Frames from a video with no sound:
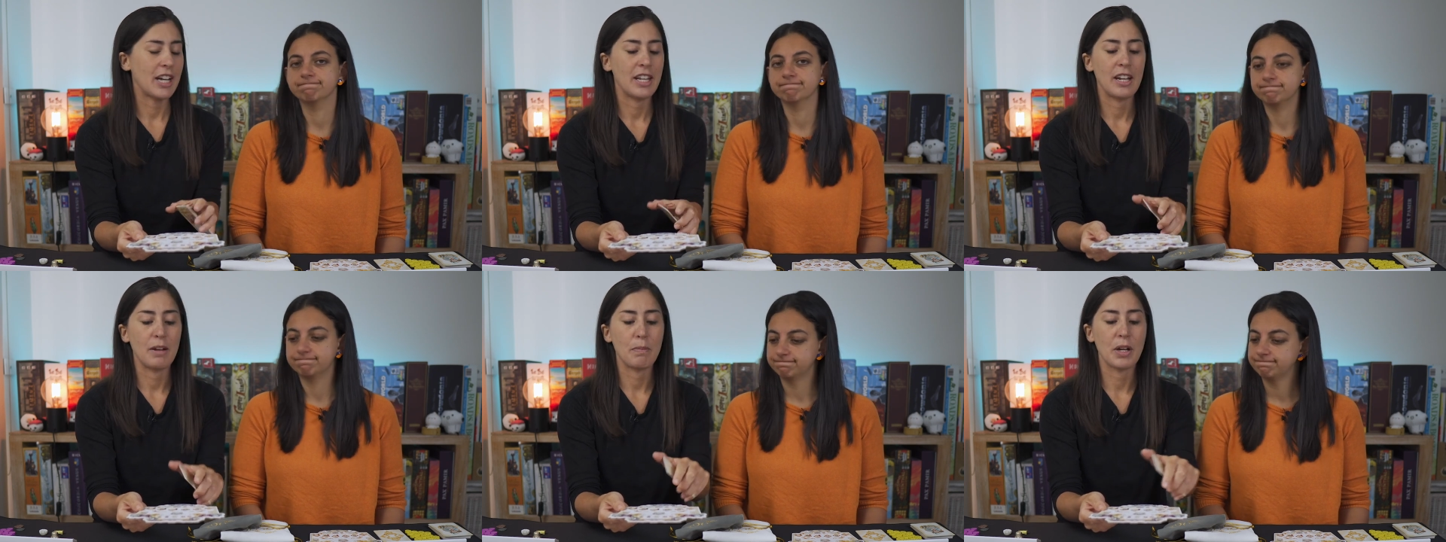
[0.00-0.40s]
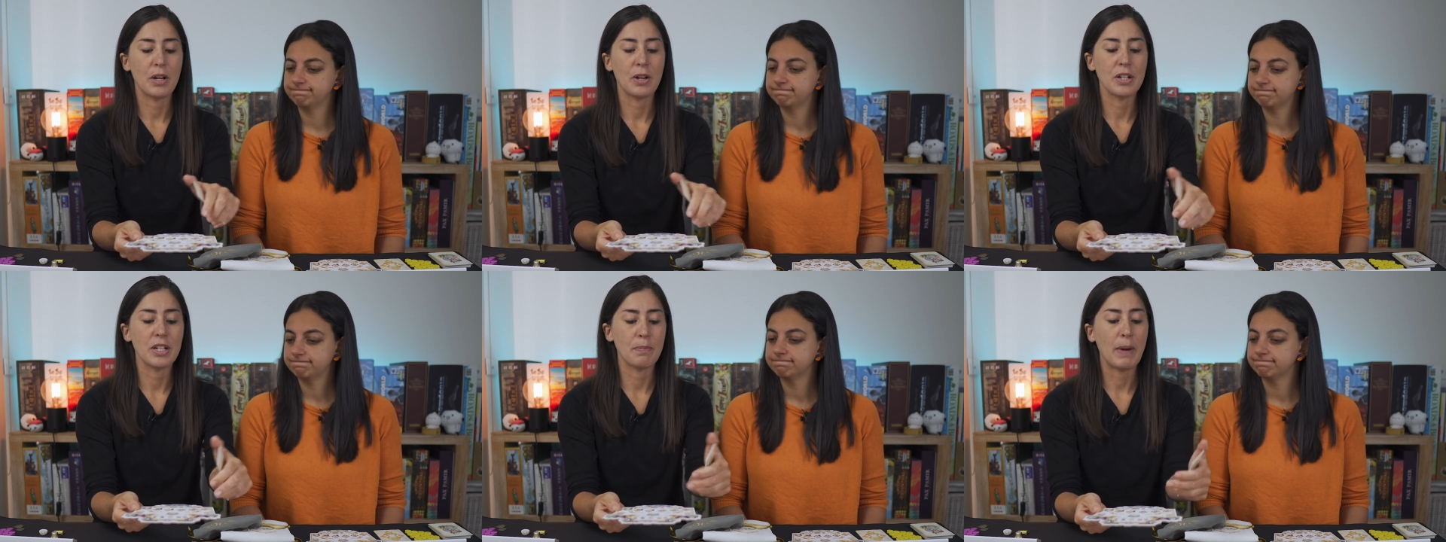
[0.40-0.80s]
Speaker 1: I think,
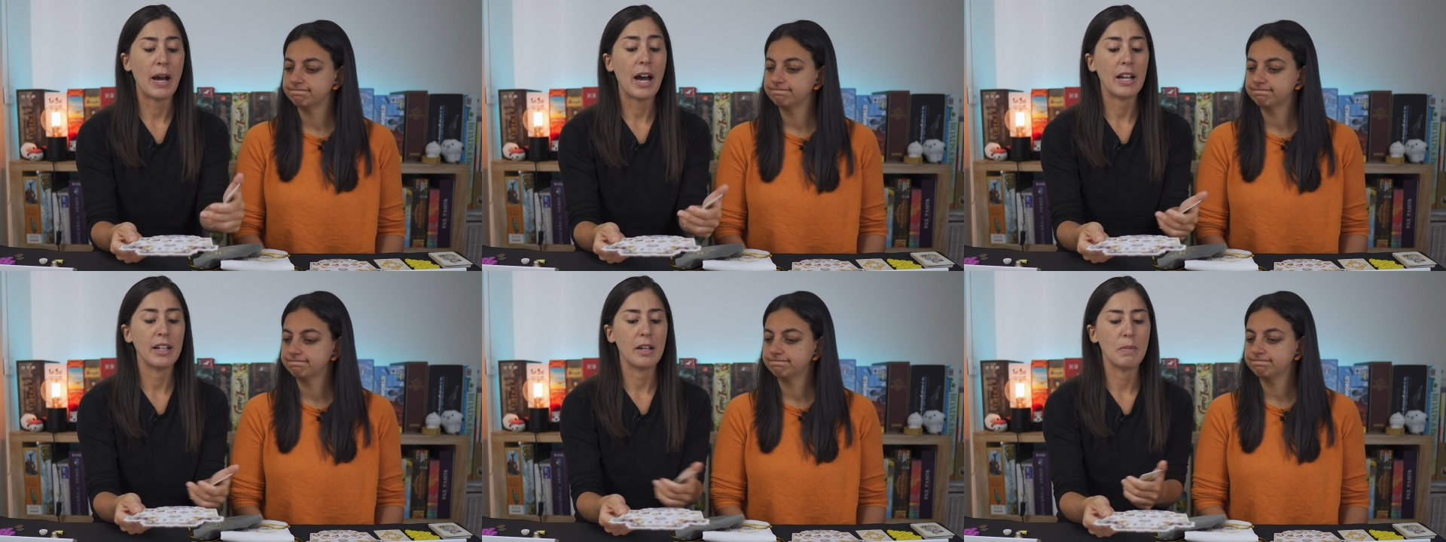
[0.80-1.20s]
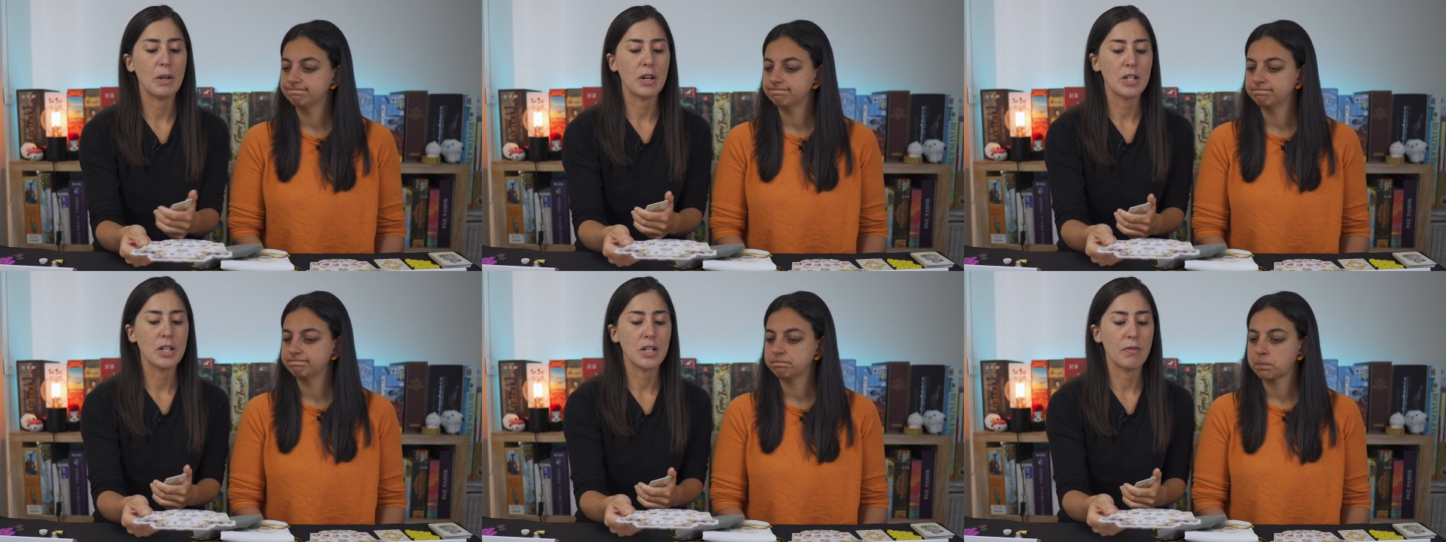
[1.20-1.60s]
because partly
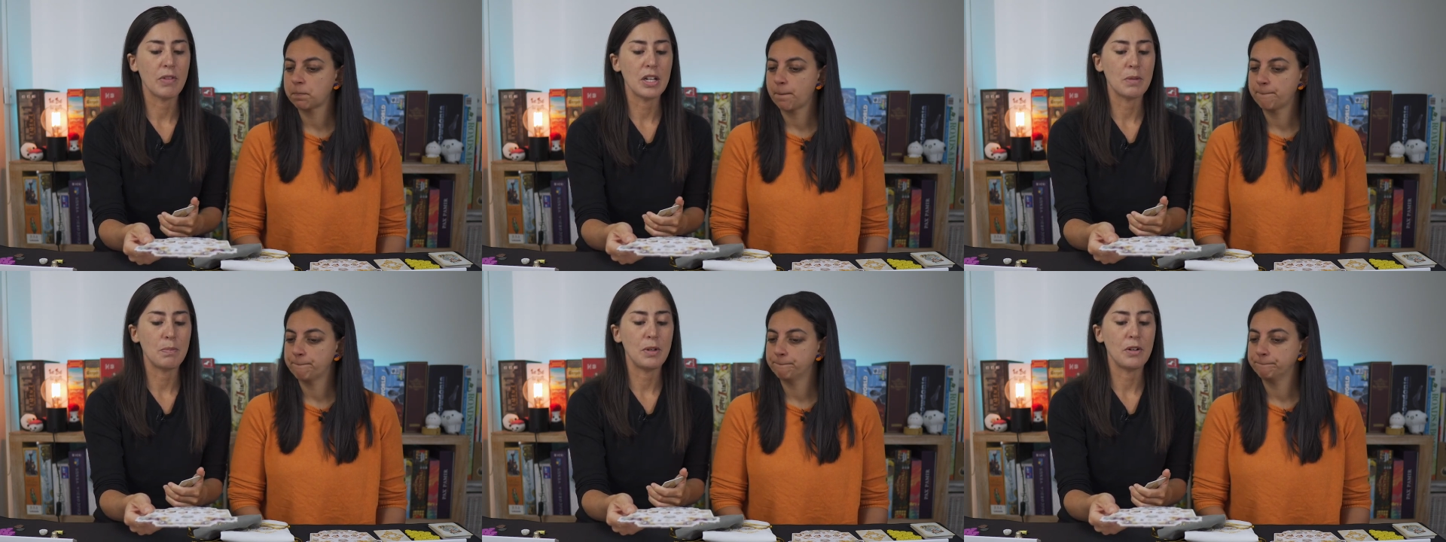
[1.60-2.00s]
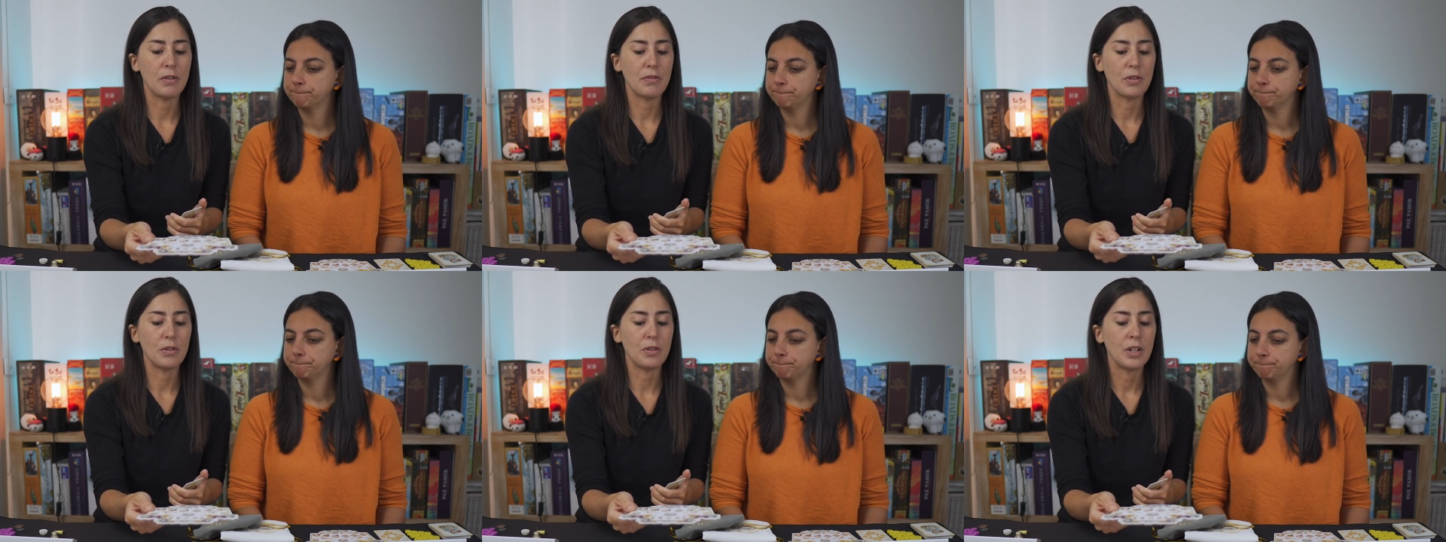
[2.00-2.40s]
because of this
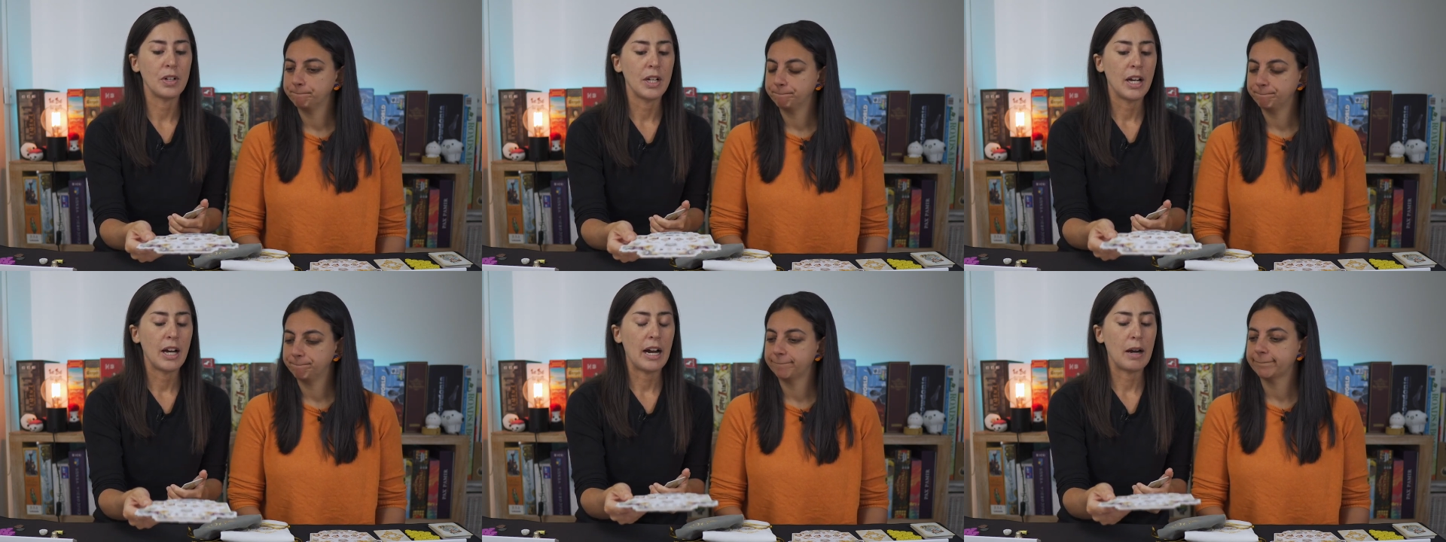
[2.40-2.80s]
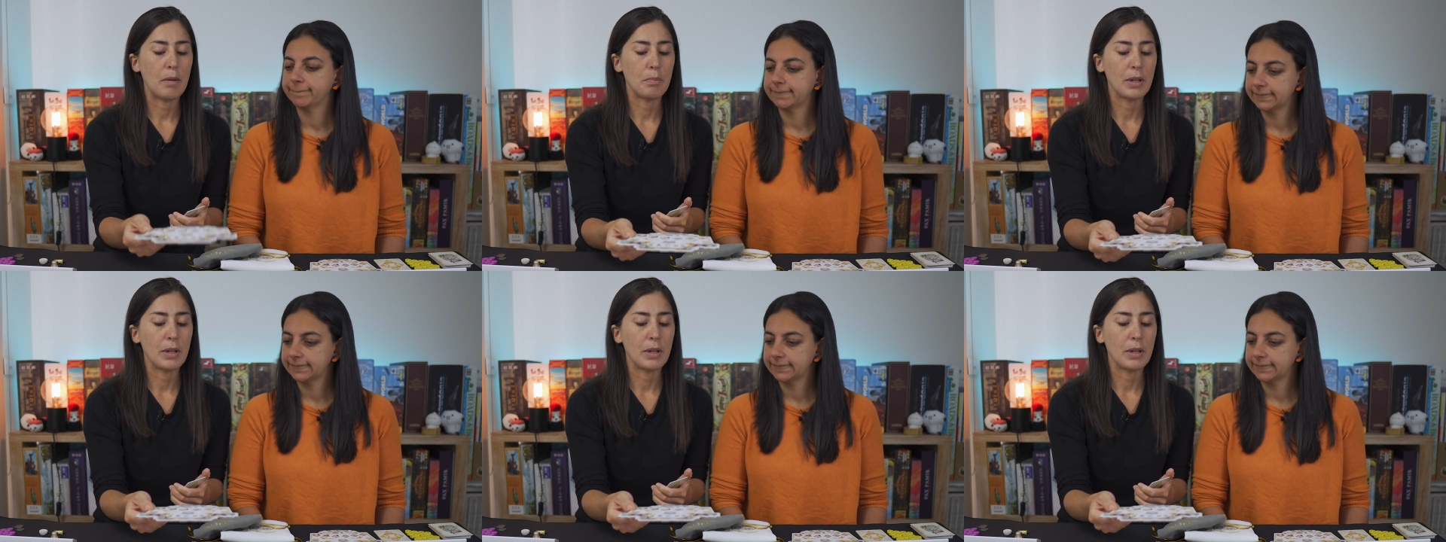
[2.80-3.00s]
beautiful um,